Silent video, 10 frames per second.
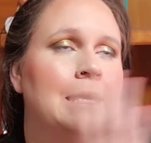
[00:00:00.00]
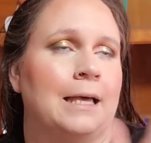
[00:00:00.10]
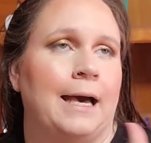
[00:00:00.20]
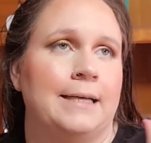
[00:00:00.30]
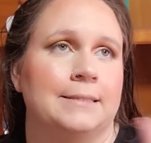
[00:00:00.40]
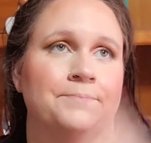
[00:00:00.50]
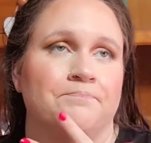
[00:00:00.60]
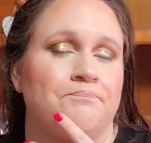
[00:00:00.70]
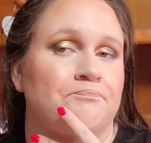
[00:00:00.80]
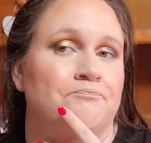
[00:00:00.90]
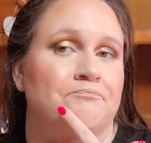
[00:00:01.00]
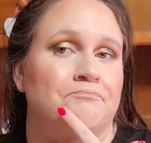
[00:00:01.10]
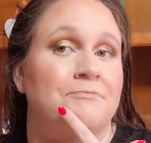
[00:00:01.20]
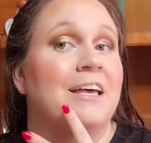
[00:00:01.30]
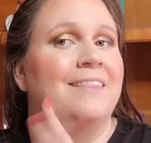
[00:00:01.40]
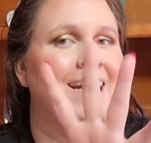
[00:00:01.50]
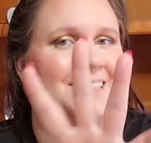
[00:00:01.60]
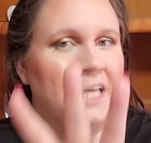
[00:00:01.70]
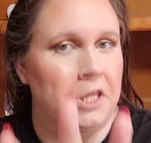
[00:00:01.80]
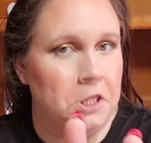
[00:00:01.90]
Guys, that
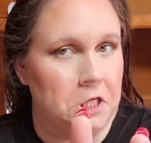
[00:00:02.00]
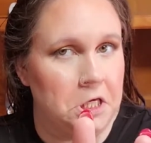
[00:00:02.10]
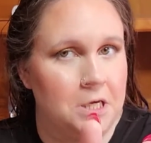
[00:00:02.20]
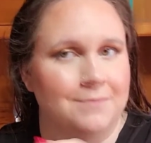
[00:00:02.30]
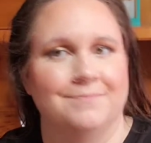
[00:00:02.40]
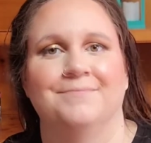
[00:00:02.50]
is like the